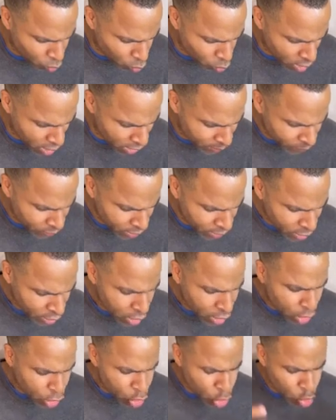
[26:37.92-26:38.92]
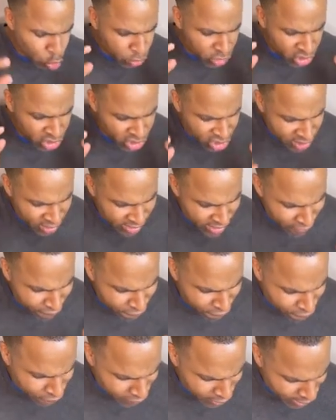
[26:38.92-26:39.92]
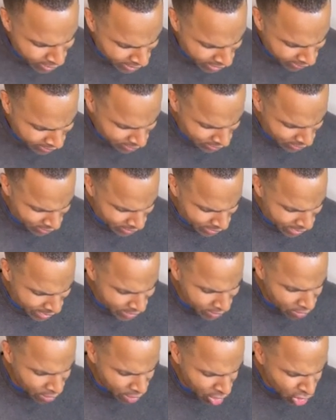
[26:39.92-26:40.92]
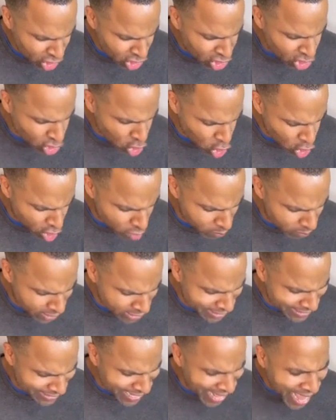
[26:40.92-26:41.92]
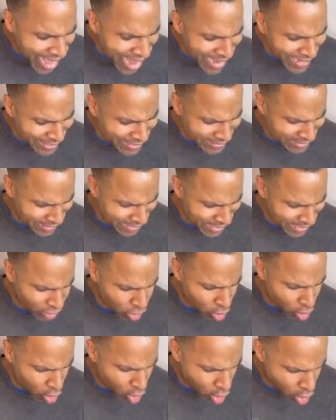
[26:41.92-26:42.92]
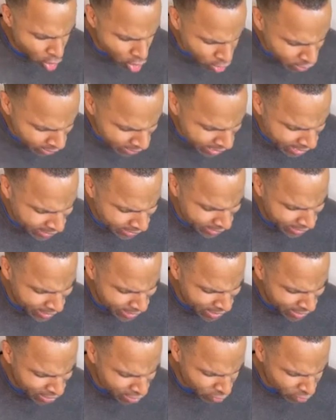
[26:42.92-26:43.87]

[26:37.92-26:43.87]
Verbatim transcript: you stiff necked and uncircumcised in heart and ears,